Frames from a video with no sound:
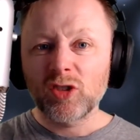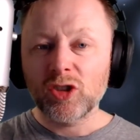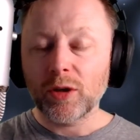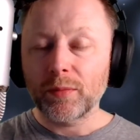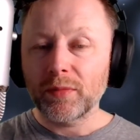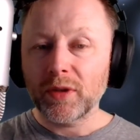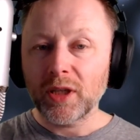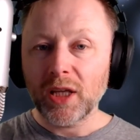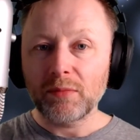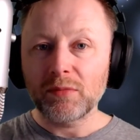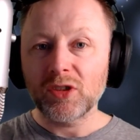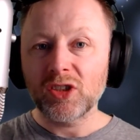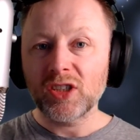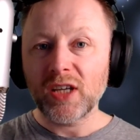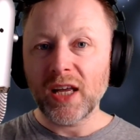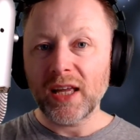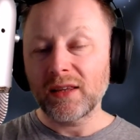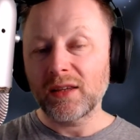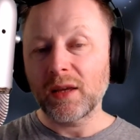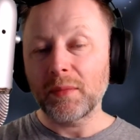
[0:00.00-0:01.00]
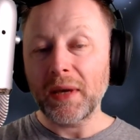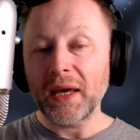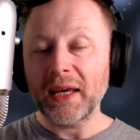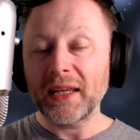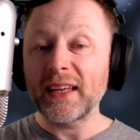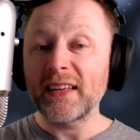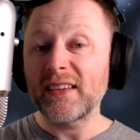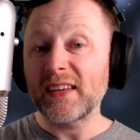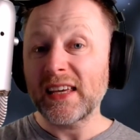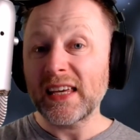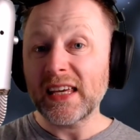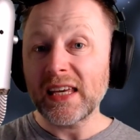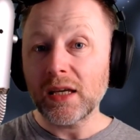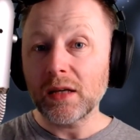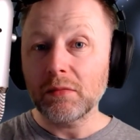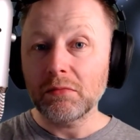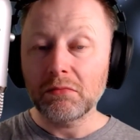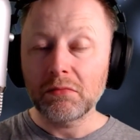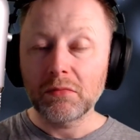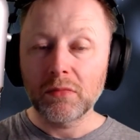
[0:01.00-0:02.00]
Sometimes sent to make the
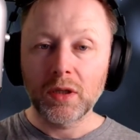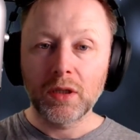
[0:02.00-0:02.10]
tea.